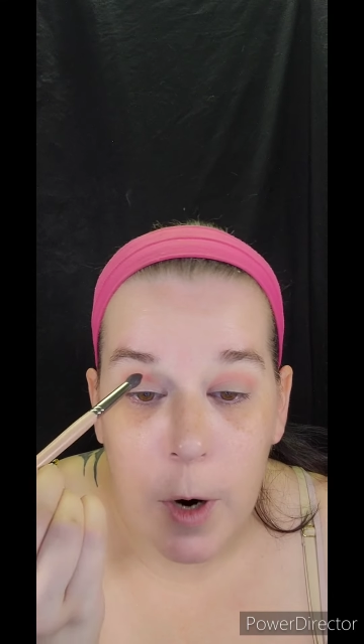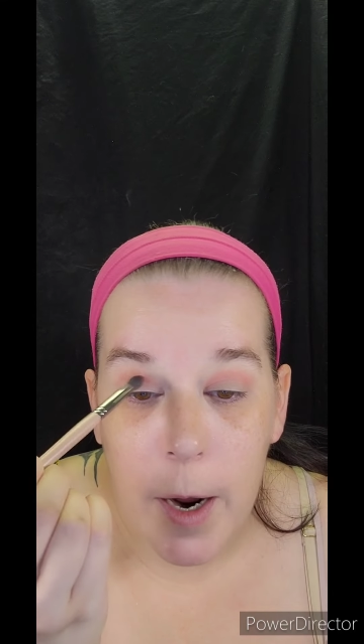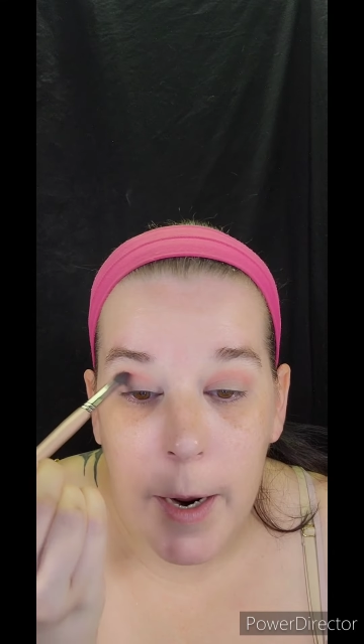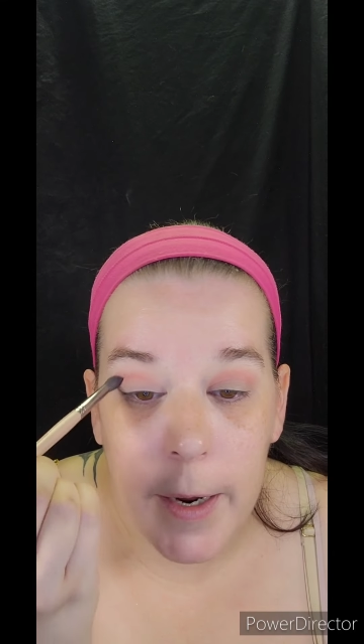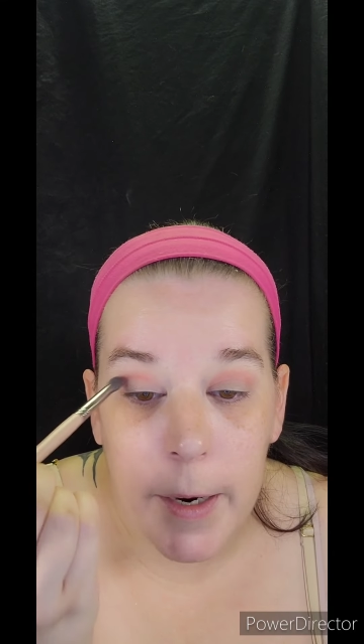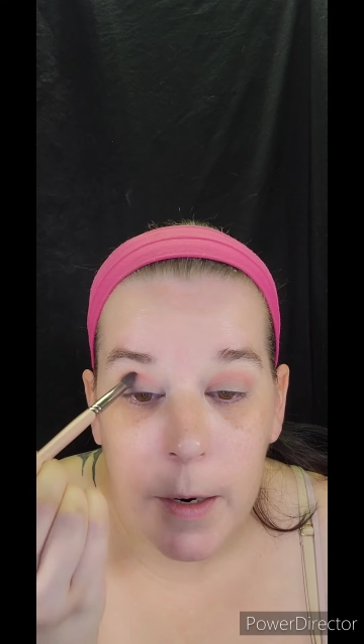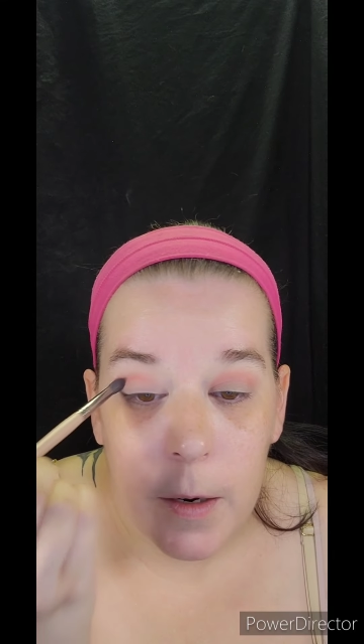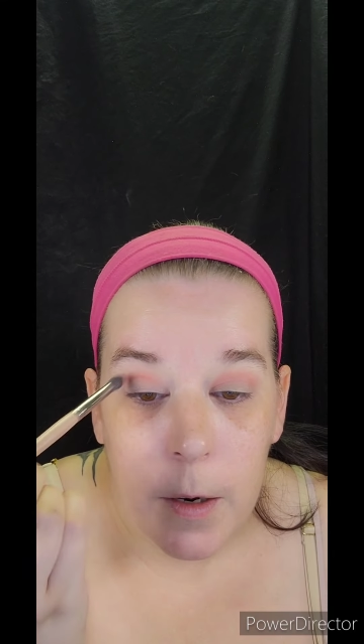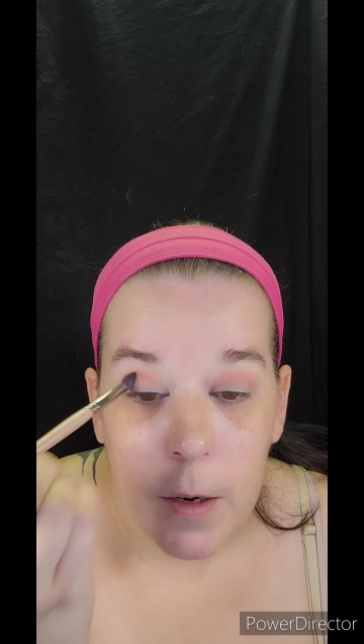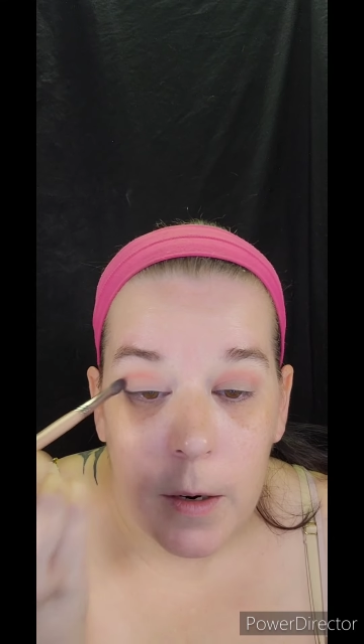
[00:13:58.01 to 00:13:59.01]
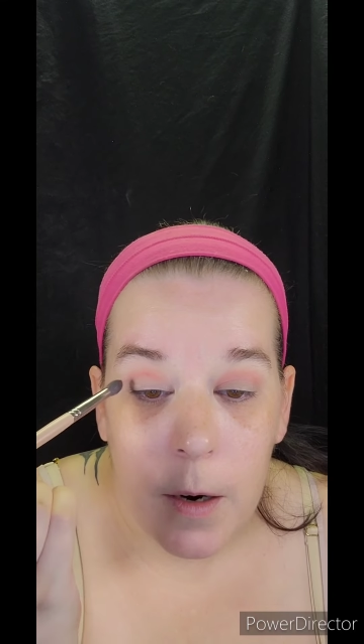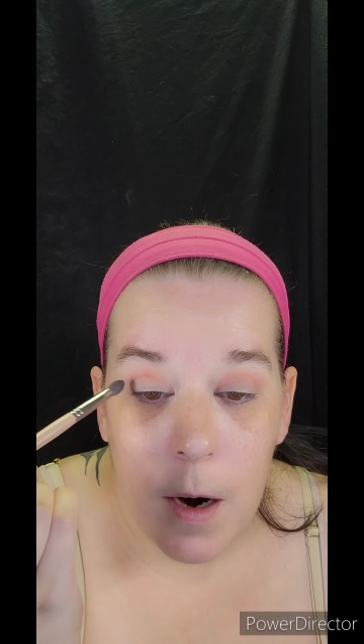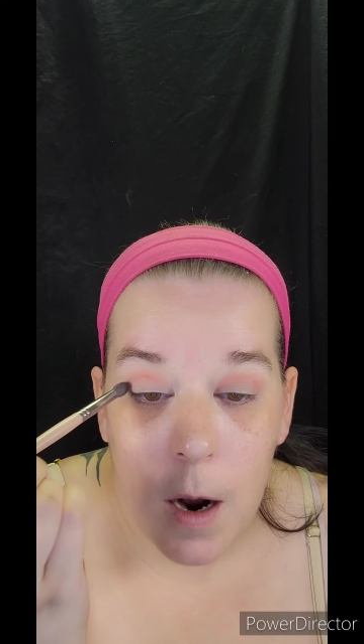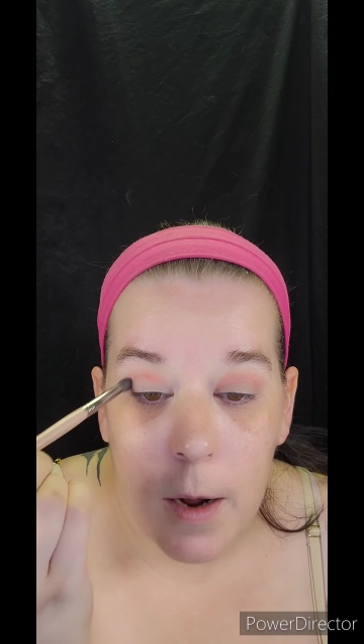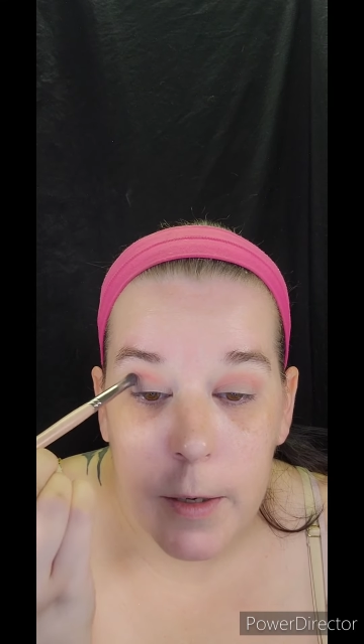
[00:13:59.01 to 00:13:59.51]
Try
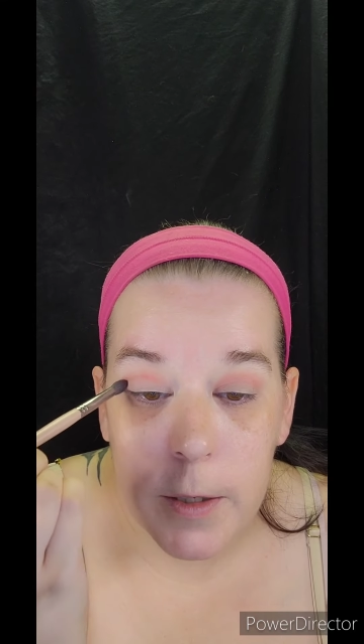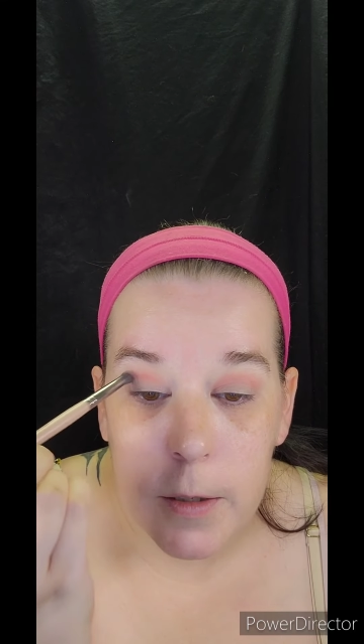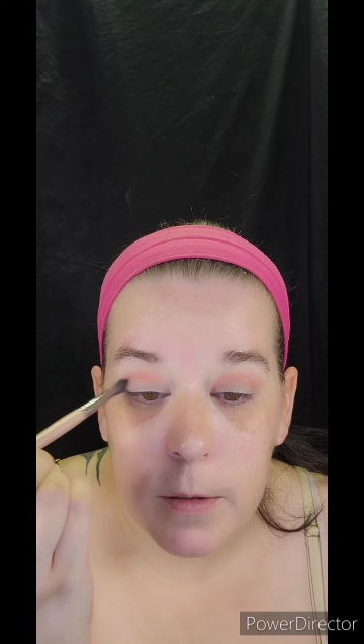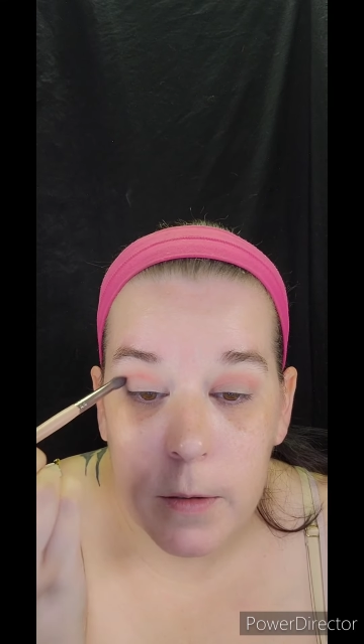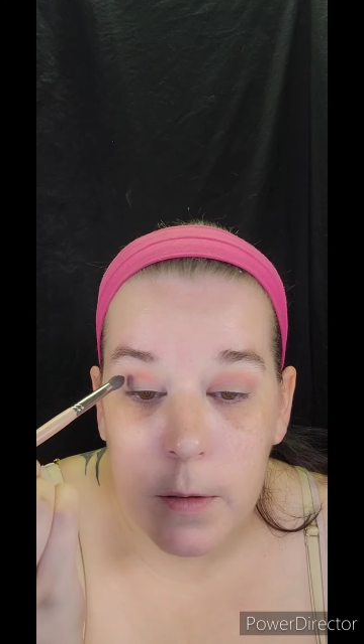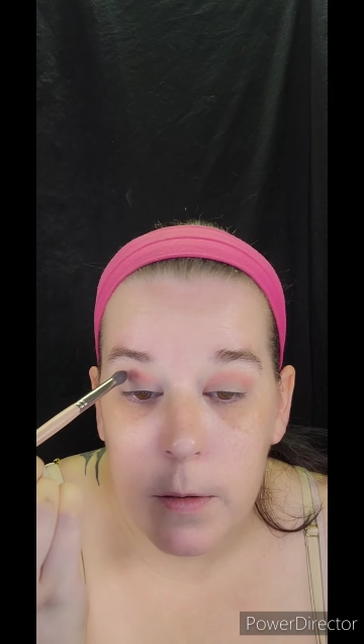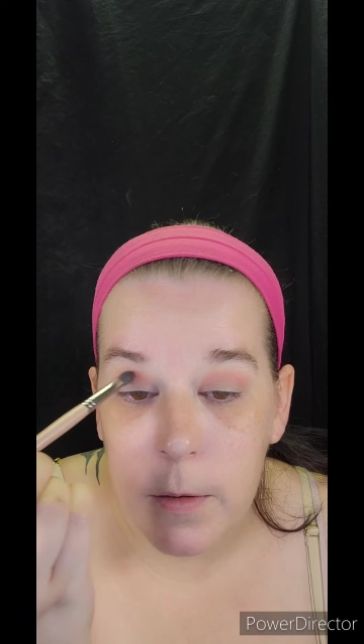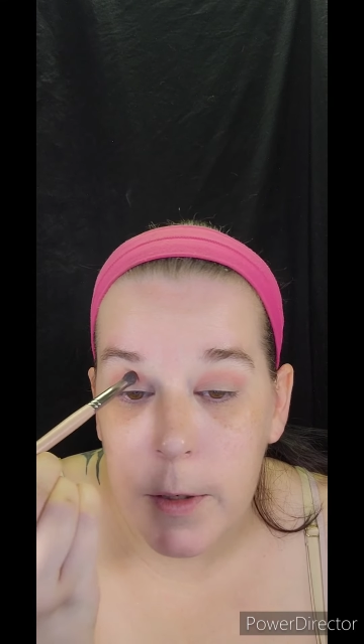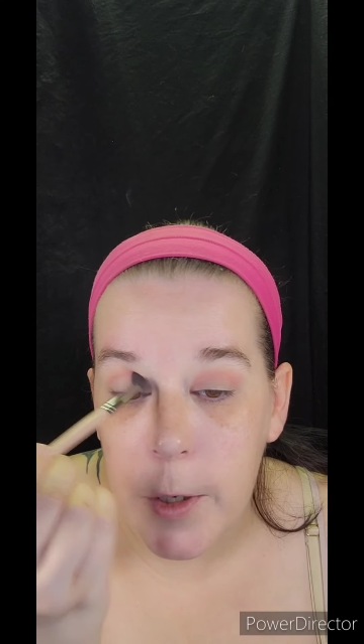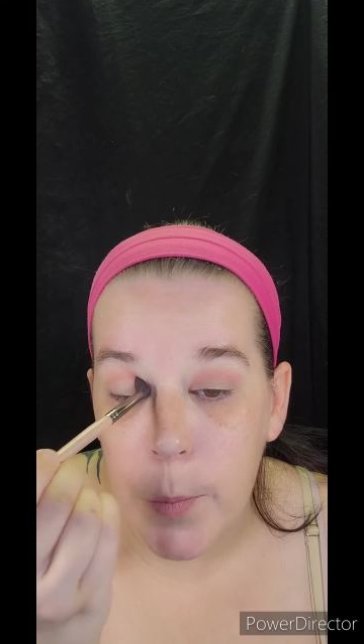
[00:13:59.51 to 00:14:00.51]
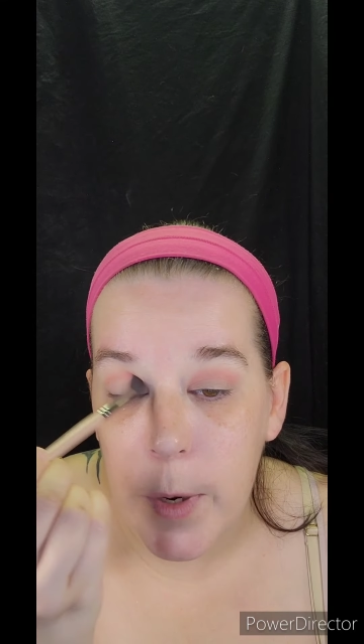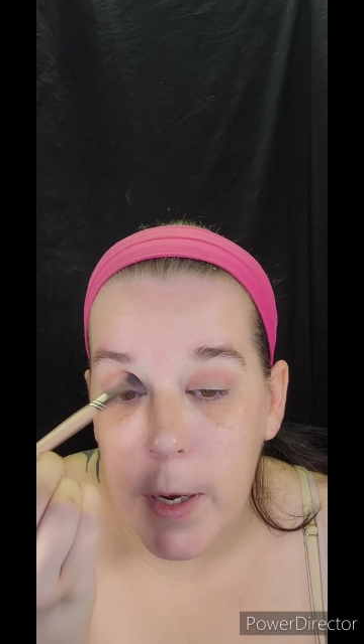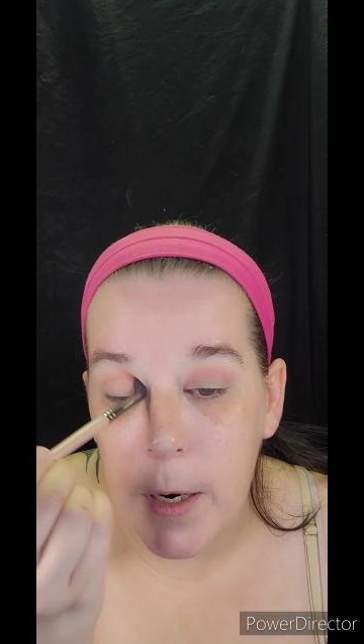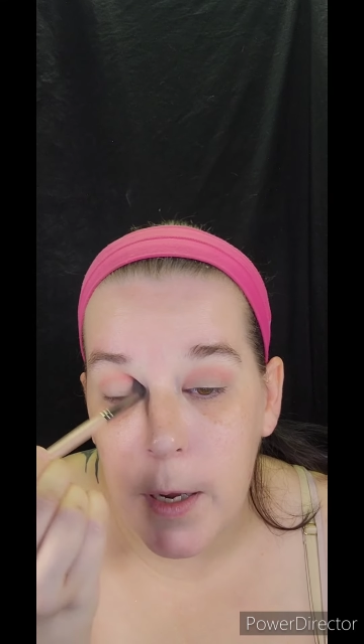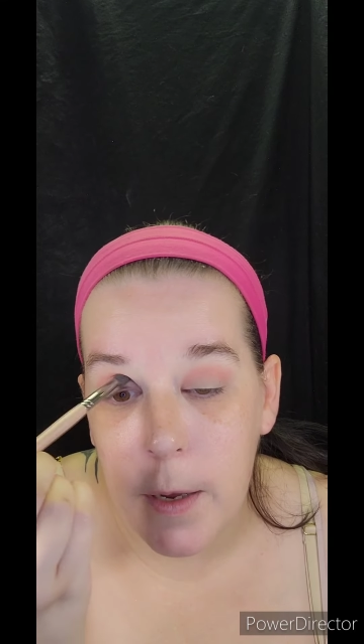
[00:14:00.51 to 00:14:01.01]
not
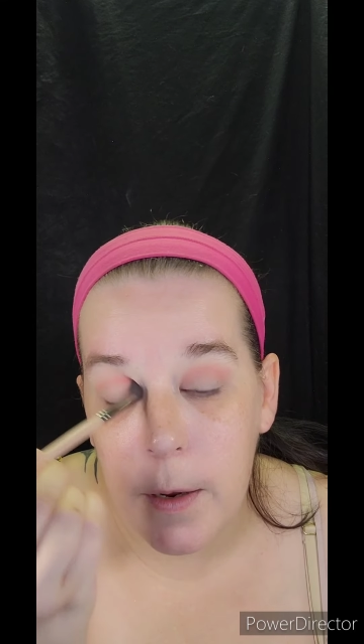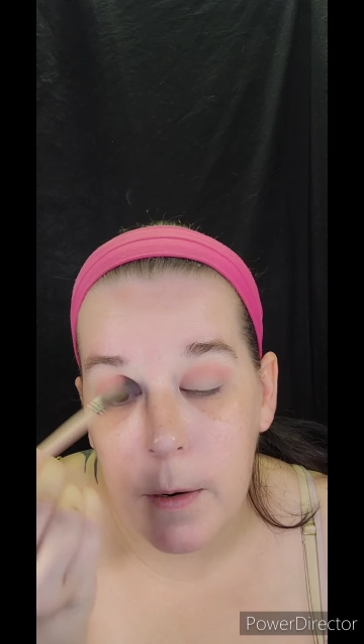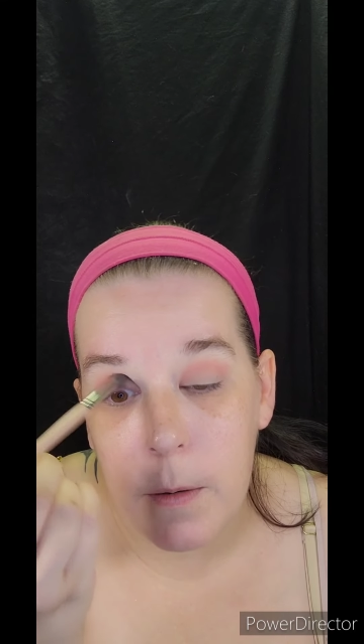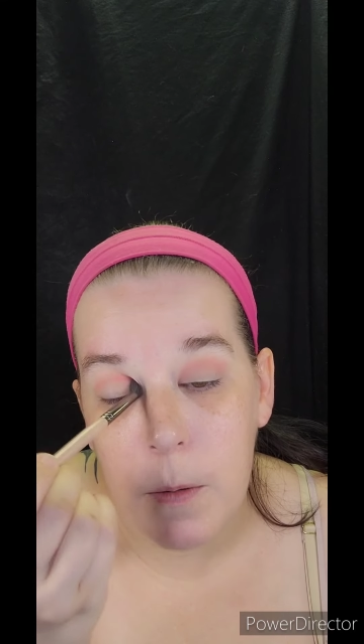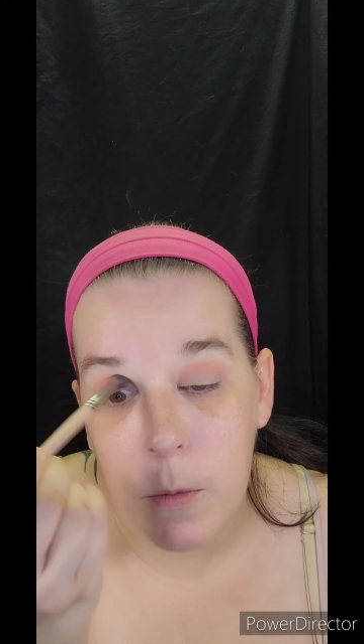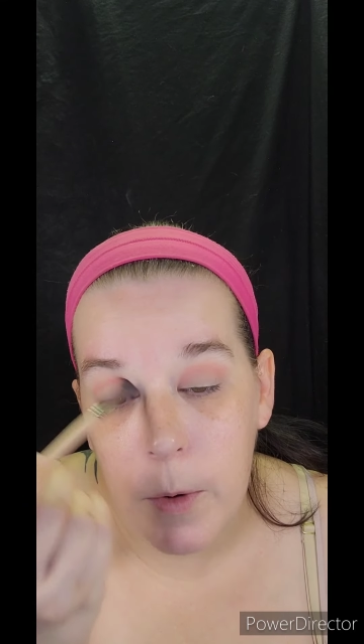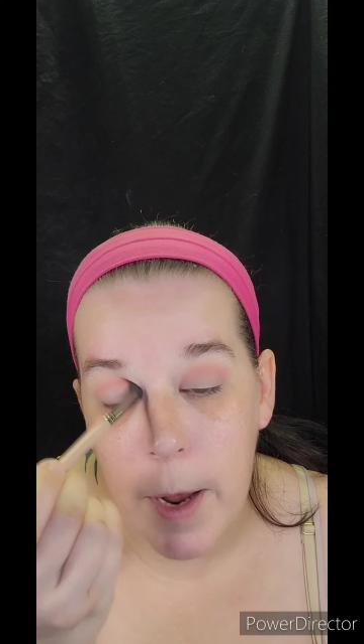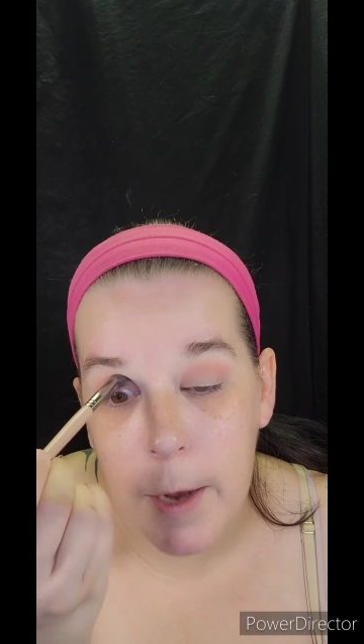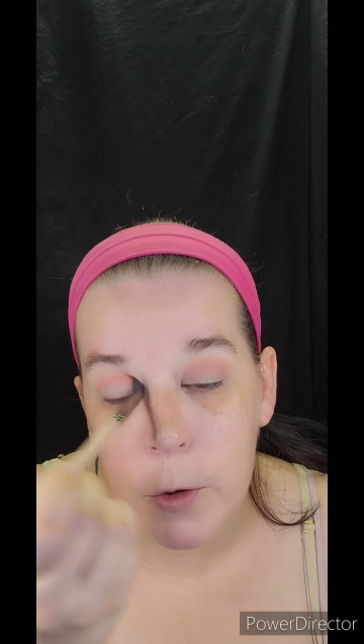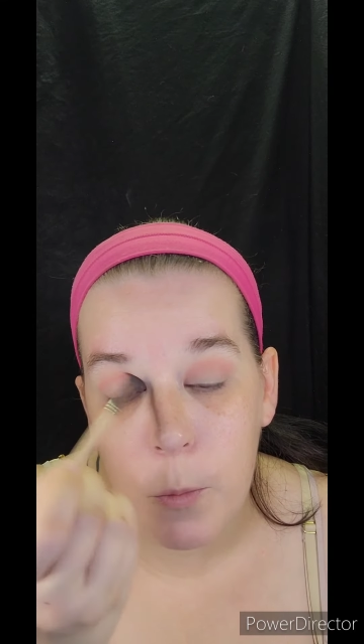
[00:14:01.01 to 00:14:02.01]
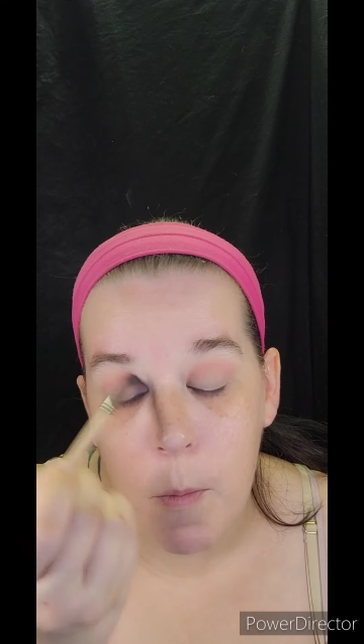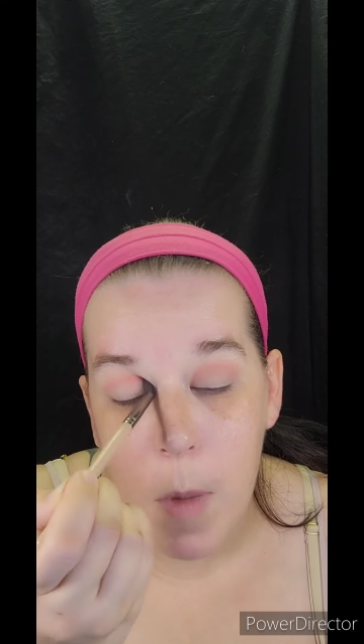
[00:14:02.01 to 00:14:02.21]
dipping it in as